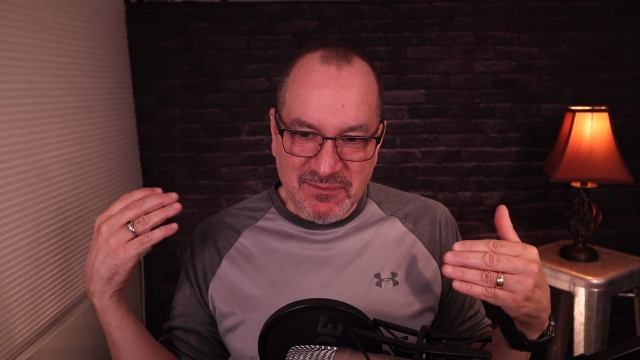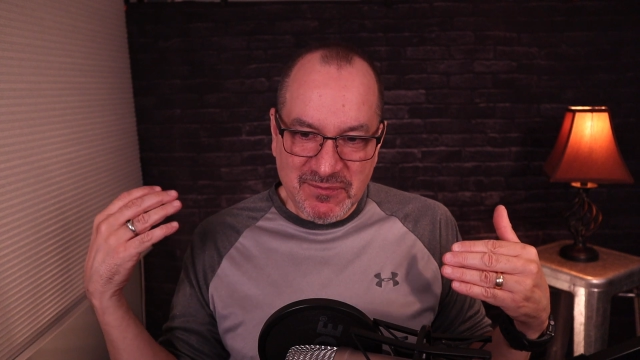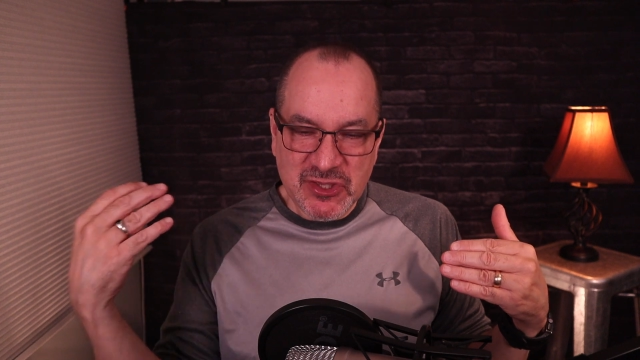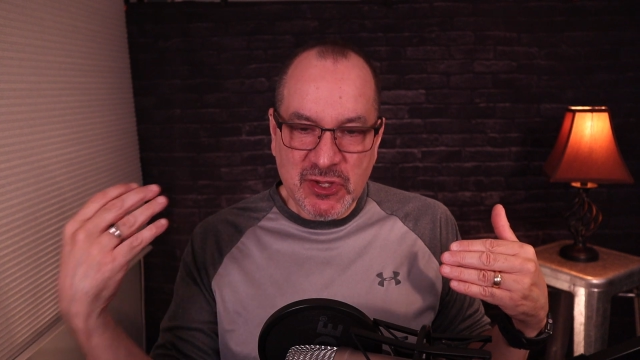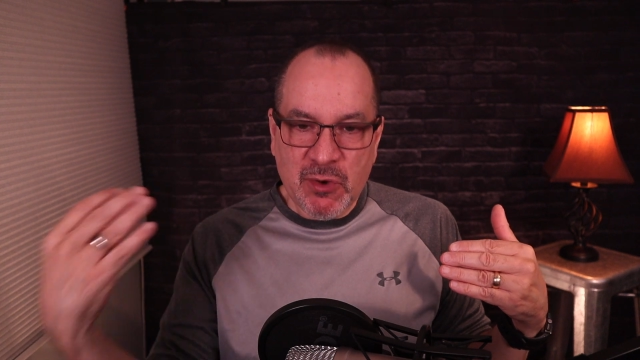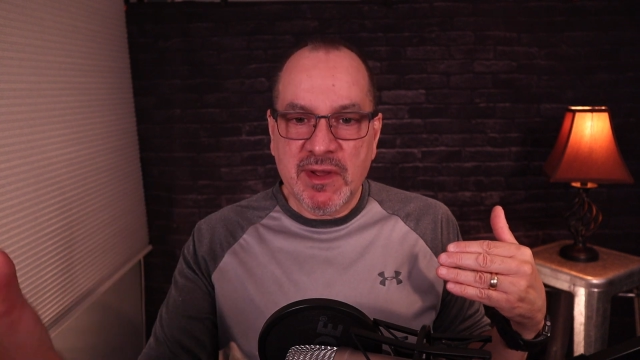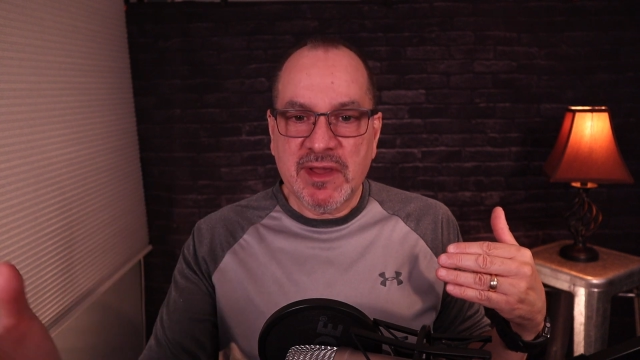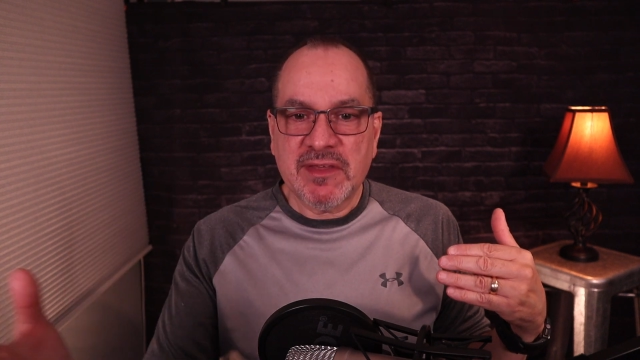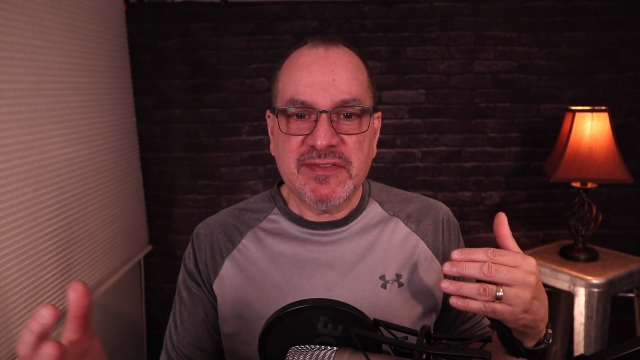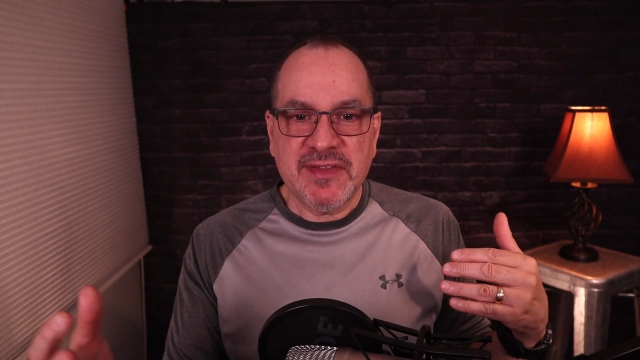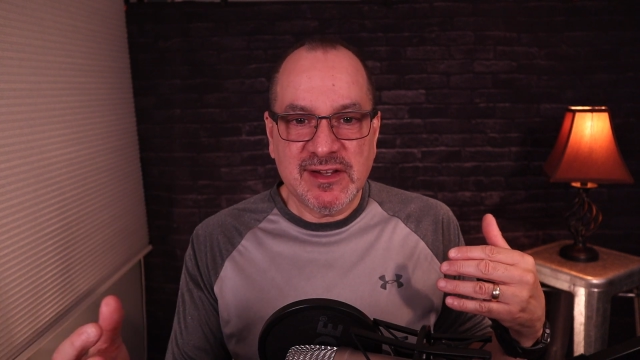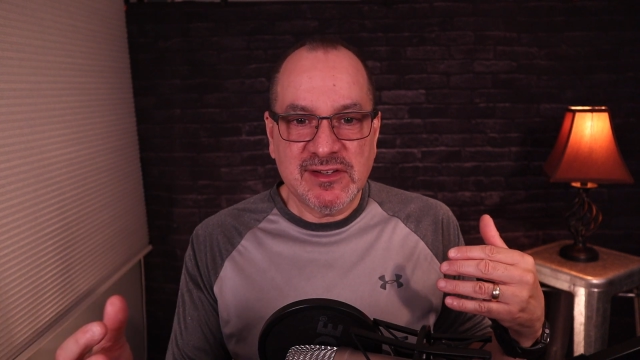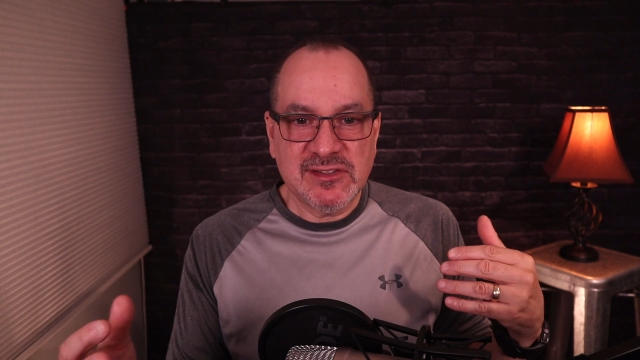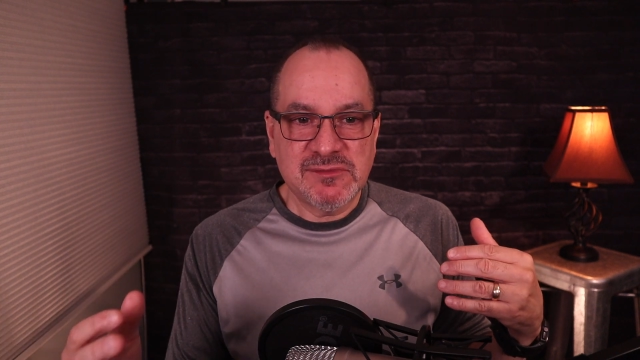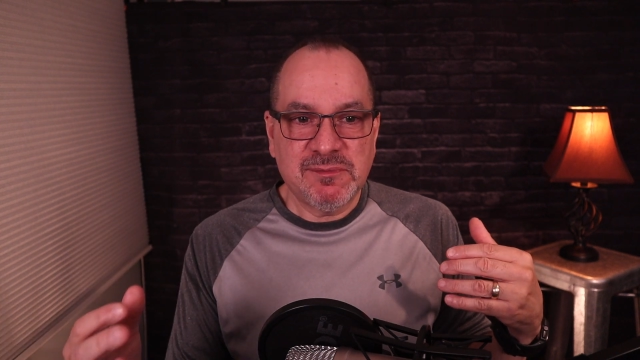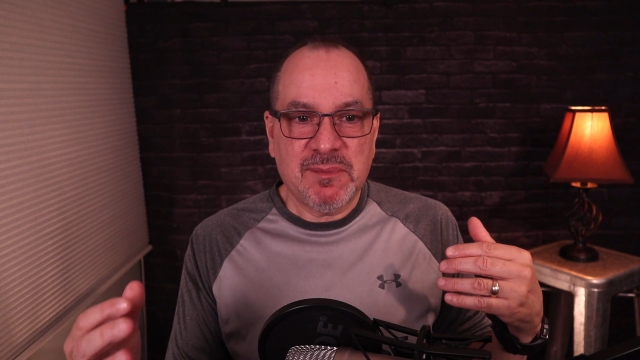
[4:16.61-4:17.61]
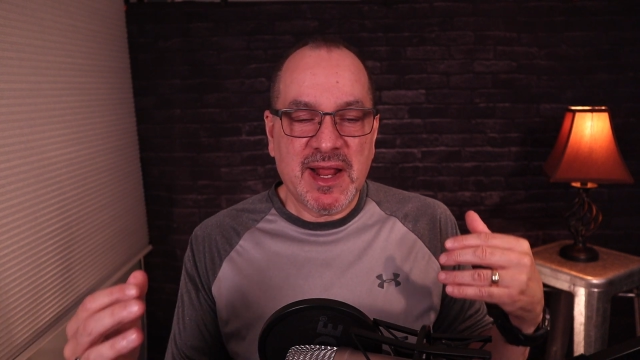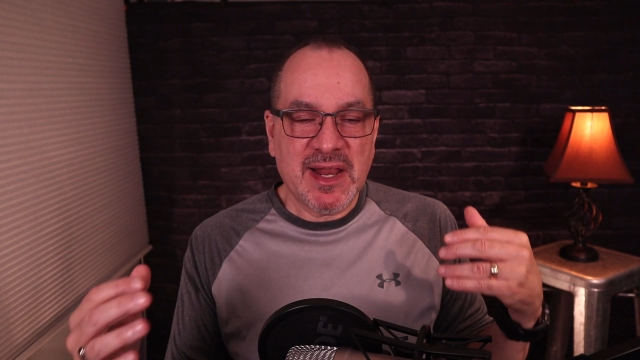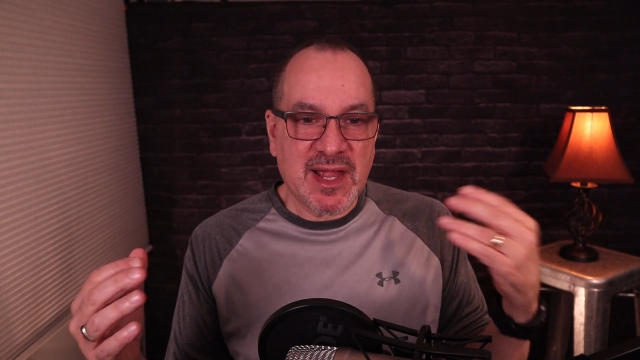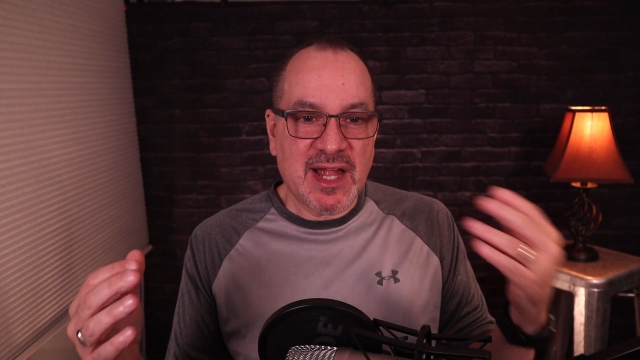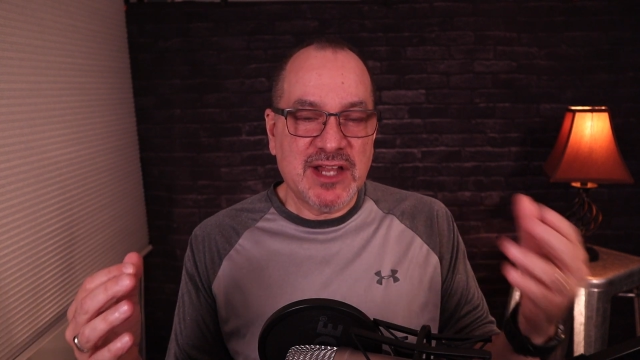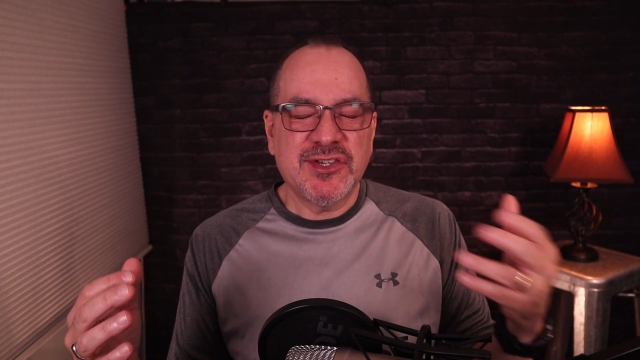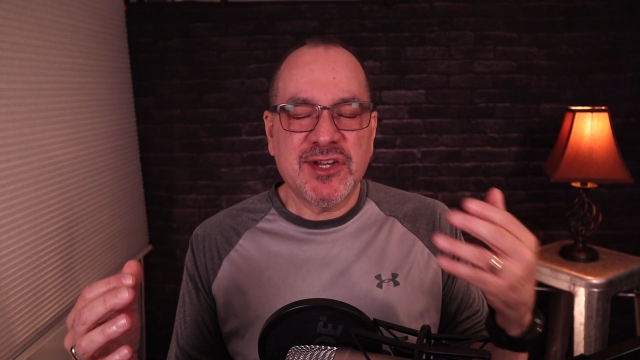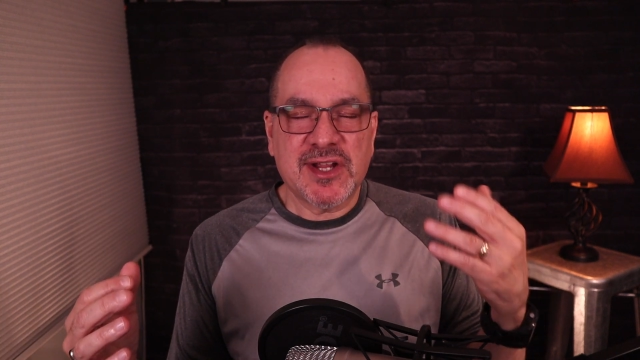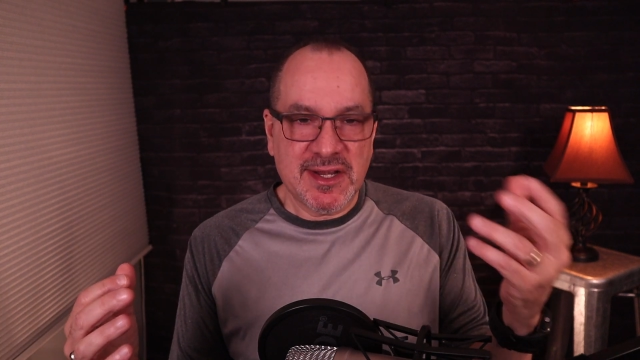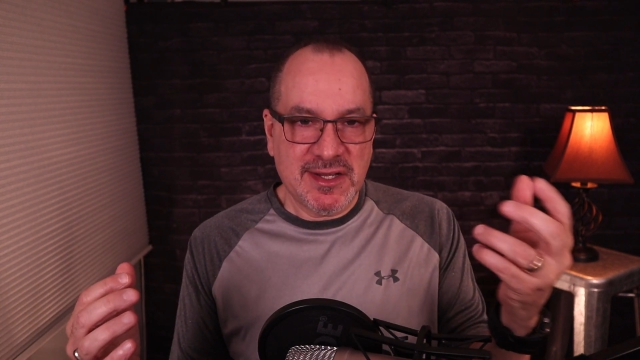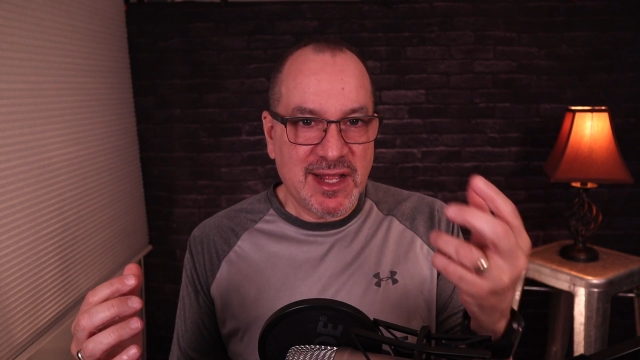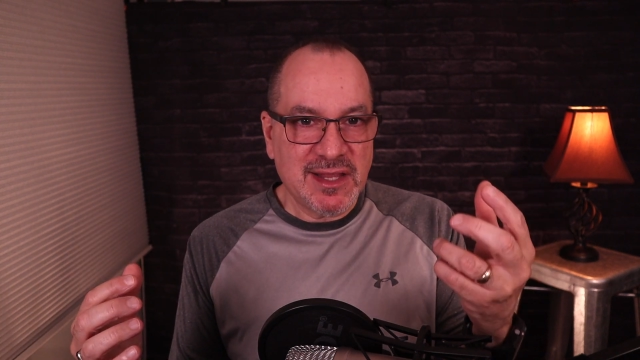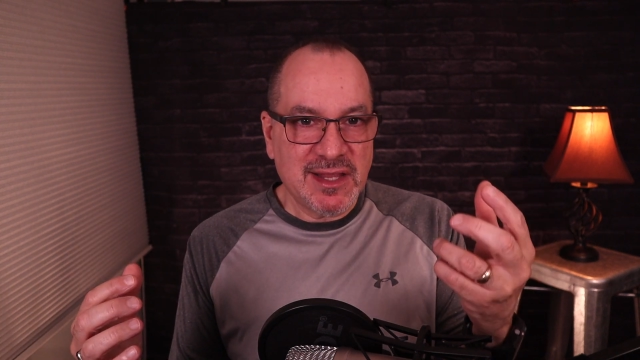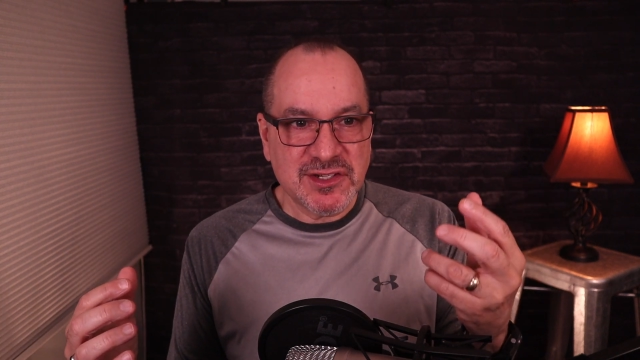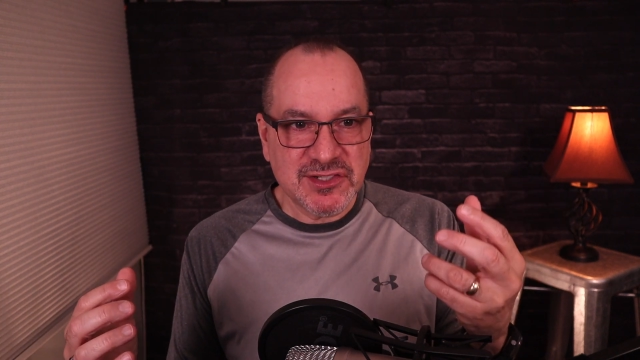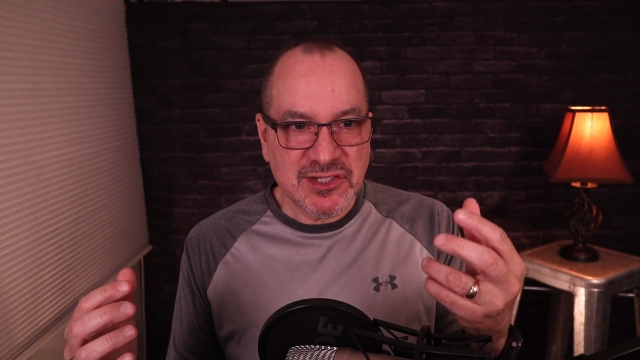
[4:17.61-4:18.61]
knowing things by logic and
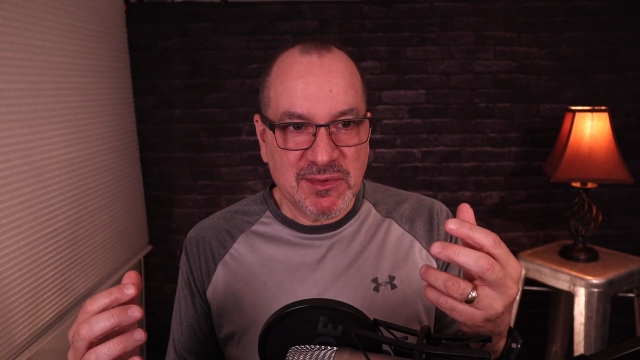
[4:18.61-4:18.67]
knowledge.